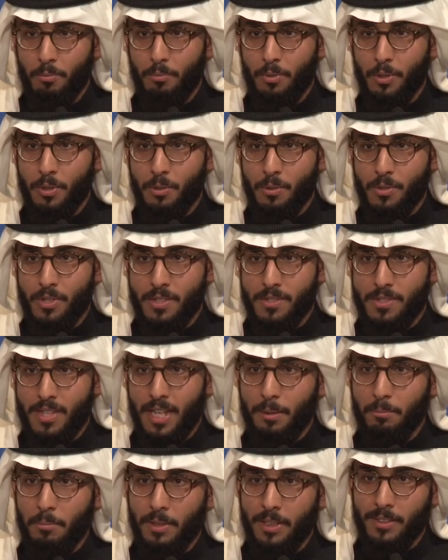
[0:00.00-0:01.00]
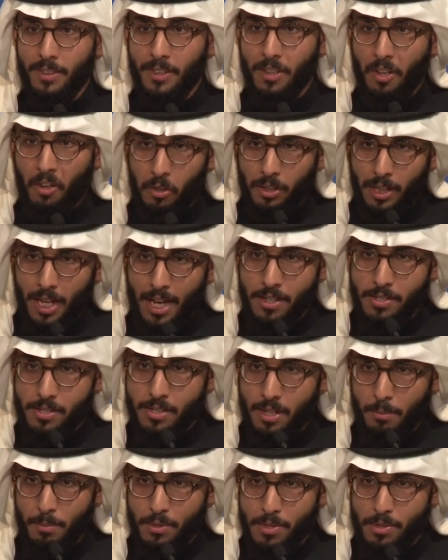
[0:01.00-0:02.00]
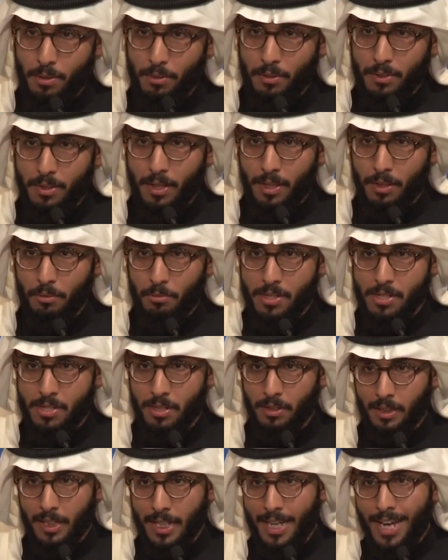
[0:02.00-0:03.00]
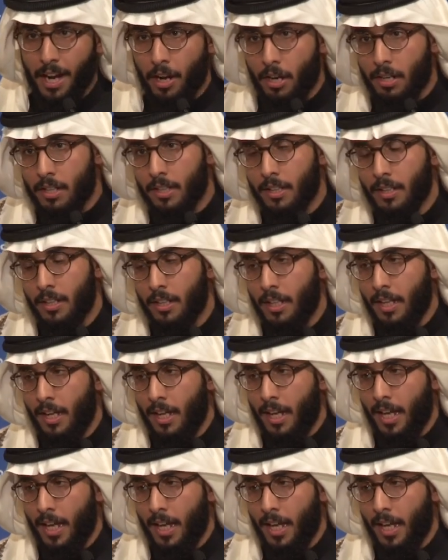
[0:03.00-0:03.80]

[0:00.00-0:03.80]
produce a segment in our last episode that recently aired,